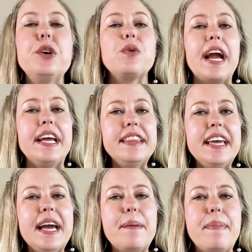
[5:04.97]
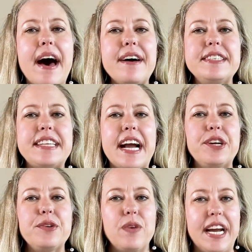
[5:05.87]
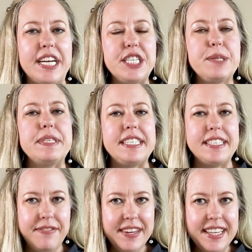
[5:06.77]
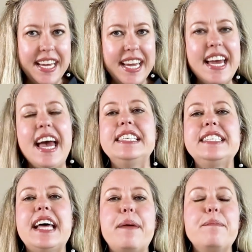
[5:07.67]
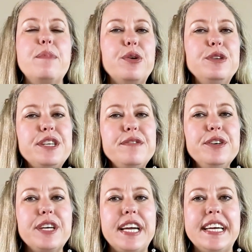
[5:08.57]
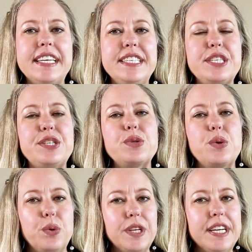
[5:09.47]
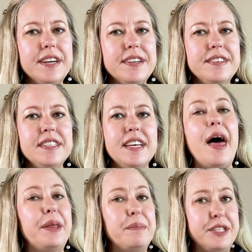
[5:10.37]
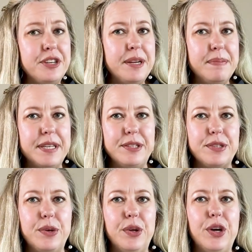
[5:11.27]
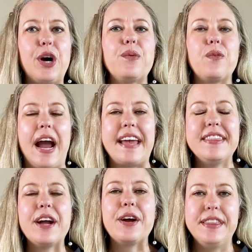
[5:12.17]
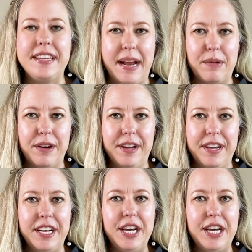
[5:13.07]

the great thing about Steiner Ranch specifically is that most of your kids' school years, elementary and middle school, are right there in the neighborhood.